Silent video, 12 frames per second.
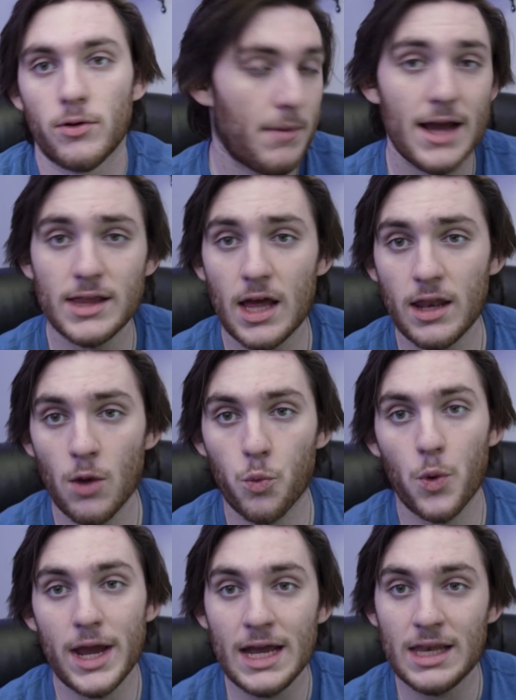Back then, they
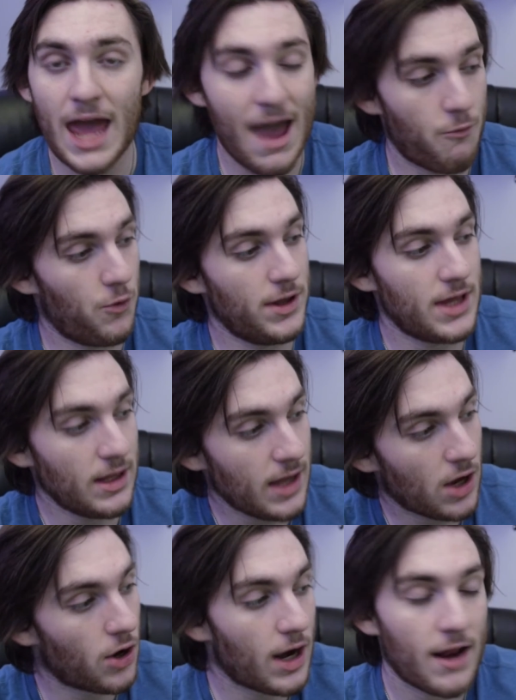wringed everything they
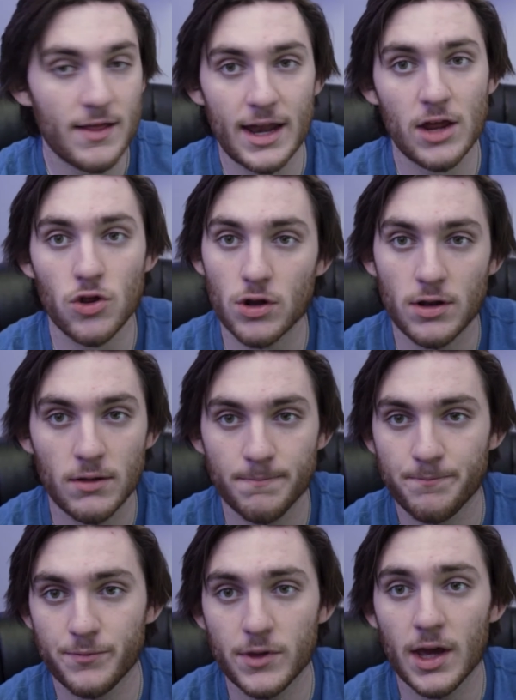could out of that engine
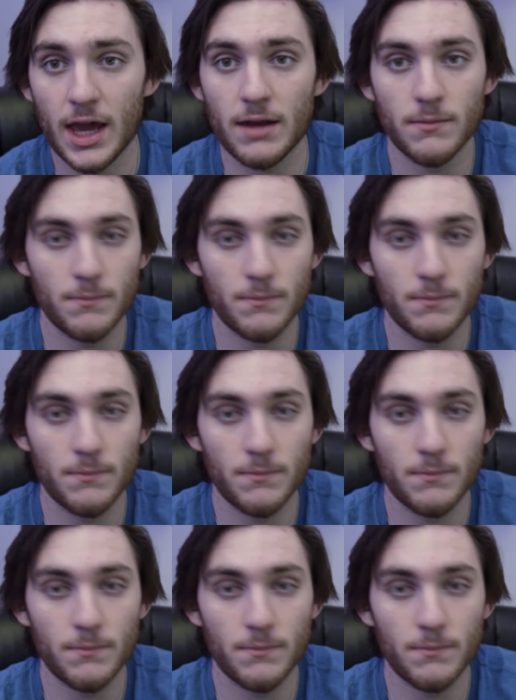to get